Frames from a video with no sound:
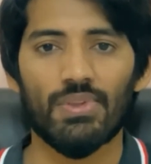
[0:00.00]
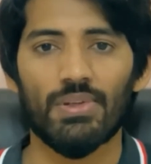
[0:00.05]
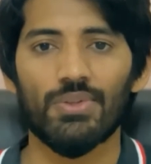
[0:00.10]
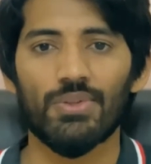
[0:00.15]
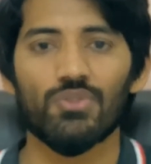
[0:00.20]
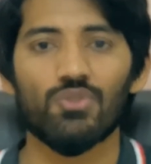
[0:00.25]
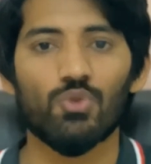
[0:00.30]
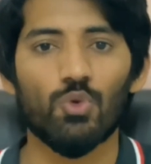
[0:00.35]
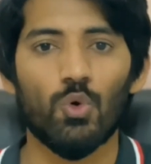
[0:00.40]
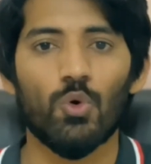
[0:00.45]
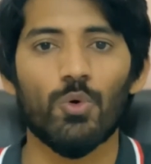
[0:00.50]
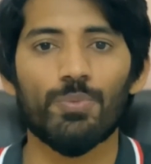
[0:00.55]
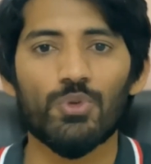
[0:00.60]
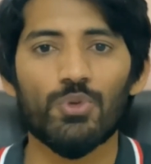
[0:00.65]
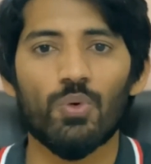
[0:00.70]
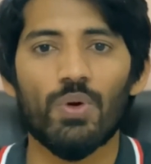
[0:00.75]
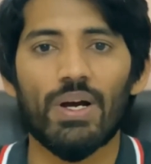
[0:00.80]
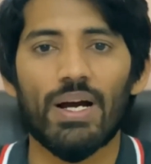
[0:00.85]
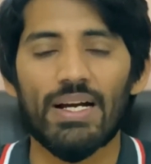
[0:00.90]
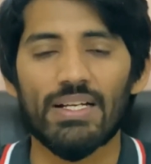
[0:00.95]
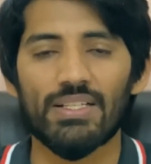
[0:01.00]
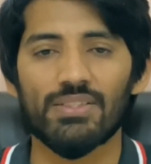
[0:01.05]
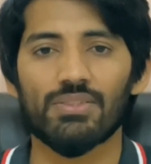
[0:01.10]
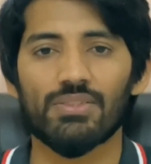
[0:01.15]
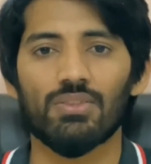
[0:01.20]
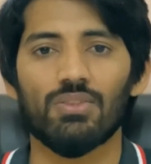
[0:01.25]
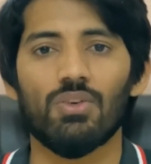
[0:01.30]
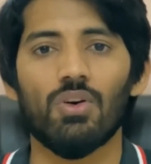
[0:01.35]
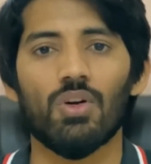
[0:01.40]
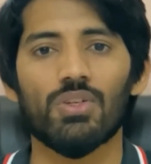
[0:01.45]
So hope you guys
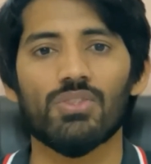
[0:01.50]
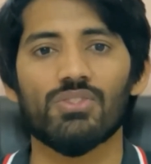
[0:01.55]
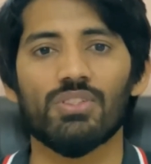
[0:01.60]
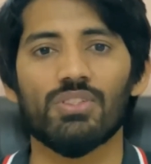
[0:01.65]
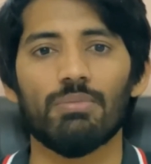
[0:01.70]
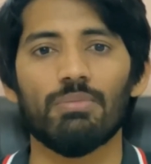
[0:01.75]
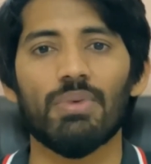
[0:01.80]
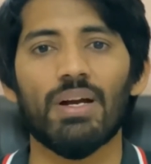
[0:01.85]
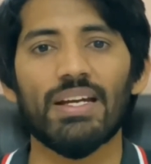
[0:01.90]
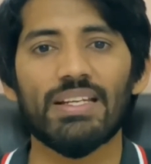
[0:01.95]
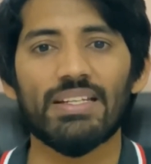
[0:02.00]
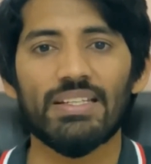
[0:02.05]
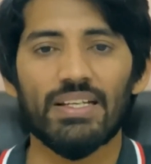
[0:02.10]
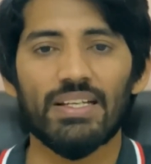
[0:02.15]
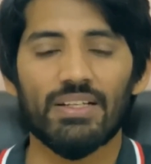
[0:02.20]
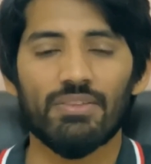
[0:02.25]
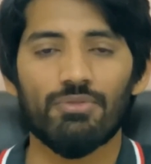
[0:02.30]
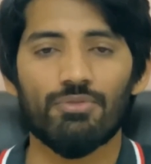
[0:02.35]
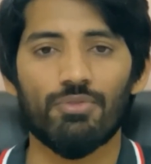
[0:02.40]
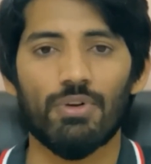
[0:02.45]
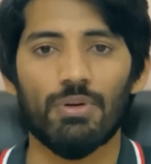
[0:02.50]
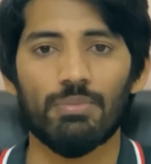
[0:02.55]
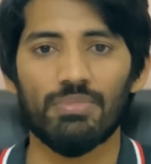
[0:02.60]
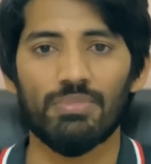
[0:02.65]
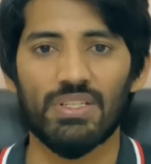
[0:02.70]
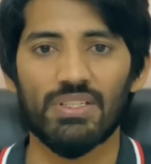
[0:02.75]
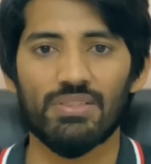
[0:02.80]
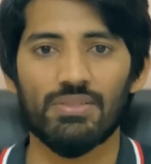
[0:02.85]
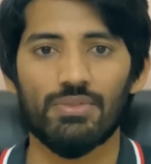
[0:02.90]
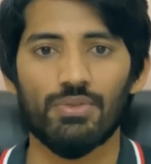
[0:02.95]
got some idea from
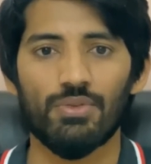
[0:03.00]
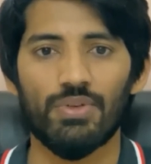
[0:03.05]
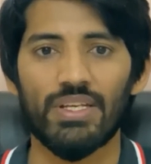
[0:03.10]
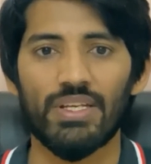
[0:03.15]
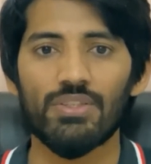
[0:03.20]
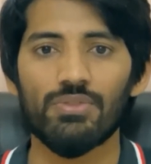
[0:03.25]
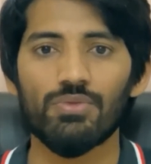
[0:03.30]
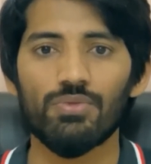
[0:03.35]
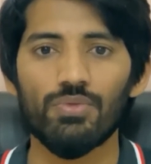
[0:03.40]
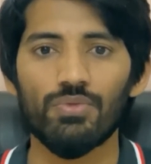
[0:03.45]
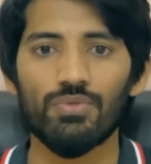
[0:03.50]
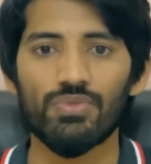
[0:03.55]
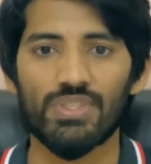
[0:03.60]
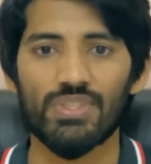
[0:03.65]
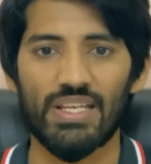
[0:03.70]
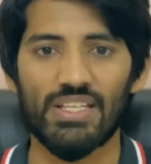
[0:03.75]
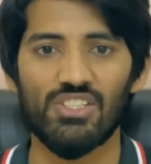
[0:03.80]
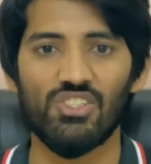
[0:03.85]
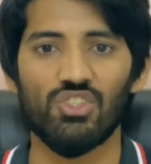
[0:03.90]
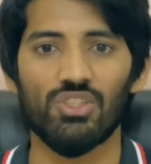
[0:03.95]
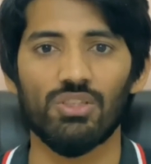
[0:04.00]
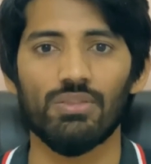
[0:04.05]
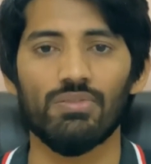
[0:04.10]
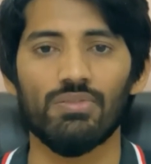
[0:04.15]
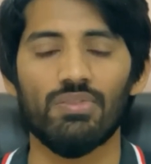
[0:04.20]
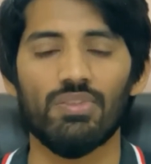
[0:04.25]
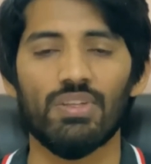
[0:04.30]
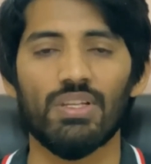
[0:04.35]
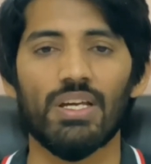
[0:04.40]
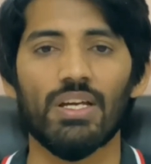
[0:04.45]
this today's
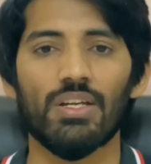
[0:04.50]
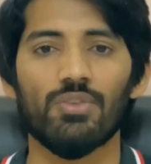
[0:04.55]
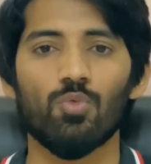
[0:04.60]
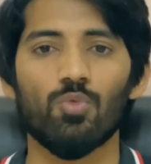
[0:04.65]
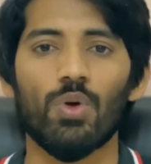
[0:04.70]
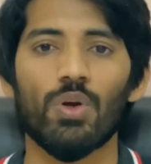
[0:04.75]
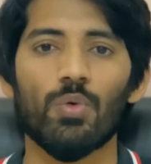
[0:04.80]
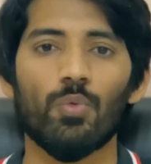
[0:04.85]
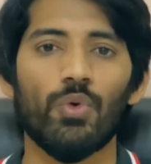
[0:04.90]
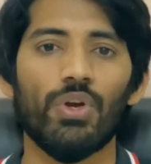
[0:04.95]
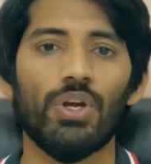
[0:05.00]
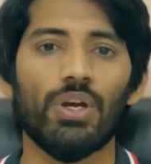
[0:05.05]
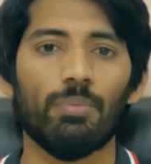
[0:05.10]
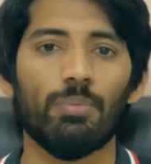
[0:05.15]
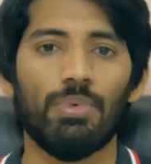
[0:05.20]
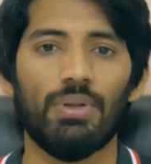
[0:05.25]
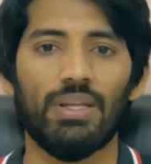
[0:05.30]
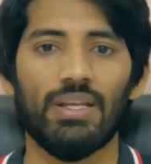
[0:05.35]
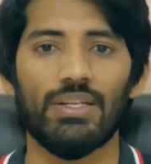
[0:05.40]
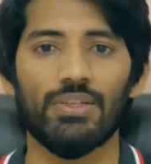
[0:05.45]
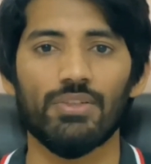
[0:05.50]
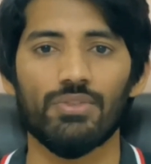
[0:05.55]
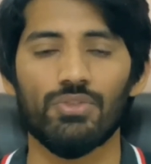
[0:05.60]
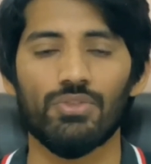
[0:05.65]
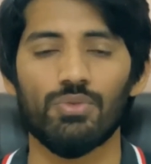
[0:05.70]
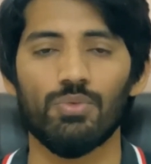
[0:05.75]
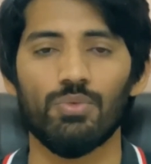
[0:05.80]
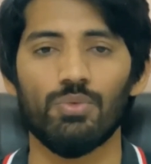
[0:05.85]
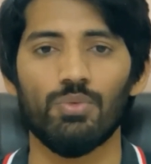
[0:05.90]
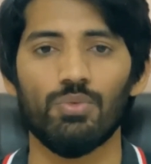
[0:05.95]
session, that what we are planning
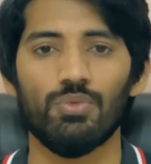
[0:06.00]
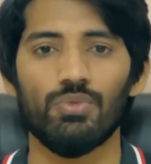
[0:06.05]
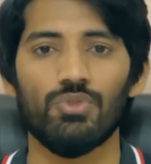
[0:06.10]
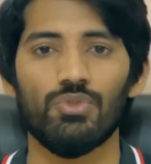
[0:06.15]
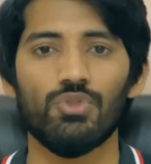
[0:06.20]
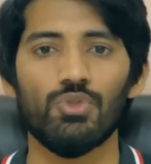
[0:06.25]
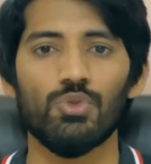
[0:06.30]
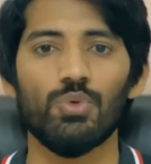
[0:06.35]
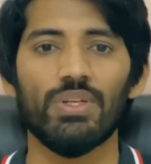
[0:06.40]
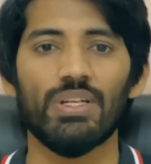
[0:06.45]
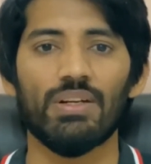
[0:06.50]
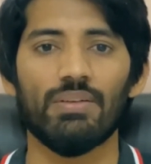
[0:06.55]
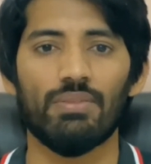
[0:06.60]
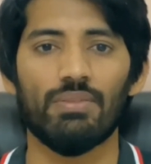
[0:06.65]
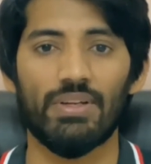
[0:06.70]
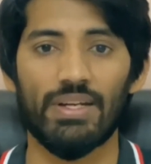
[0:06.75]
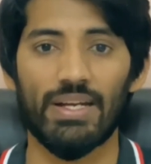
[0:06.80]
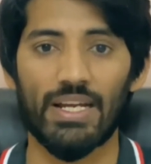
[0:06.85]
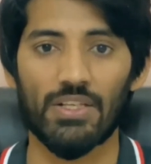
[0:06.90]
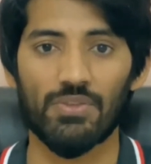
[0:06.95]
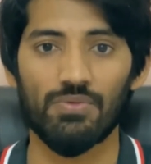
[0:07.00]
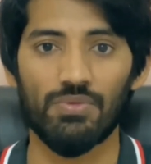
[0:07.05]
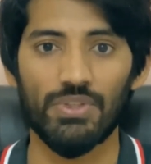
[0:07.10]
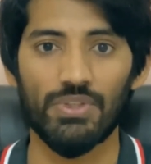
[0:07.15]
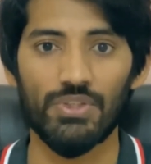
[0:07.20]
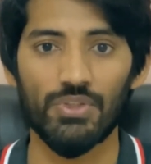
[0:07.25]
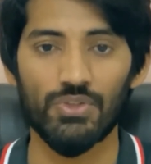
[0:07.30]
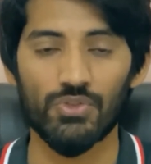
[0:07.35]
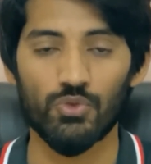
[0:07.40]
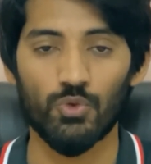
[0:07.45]
to do in our next
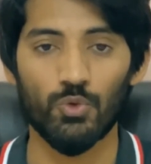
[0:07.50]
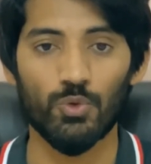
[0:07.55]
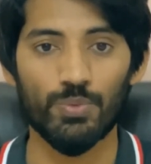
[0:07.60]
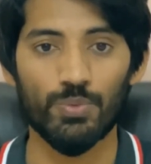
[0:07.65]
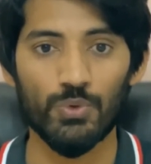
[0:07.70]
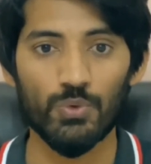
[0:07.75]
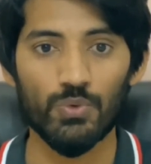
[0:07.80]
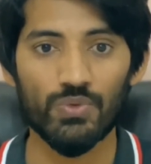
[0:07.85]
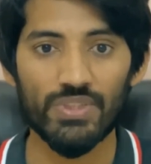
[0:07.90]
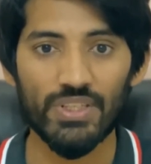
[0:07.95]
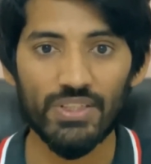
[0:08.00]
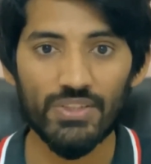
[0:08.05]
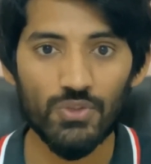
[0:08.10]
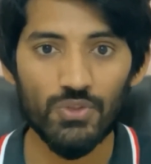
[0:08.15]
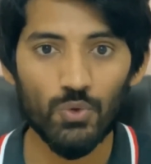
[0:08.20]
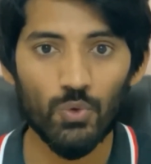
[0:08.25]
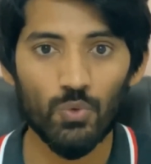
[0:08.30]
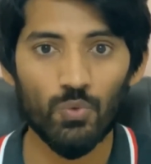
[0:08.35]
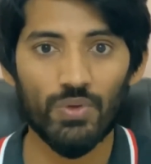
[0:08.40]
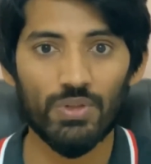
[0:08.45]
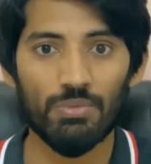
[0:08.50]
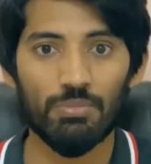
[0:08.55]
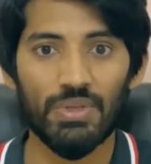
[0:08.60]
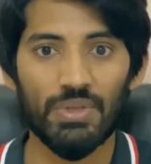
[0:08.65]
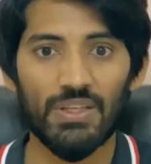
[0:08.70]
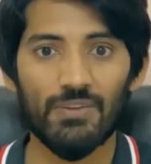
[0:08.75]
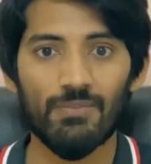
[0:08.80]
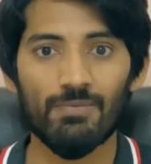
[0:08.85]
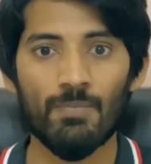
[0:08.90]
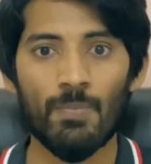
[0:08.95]
videos. Hope you stay tuned with me.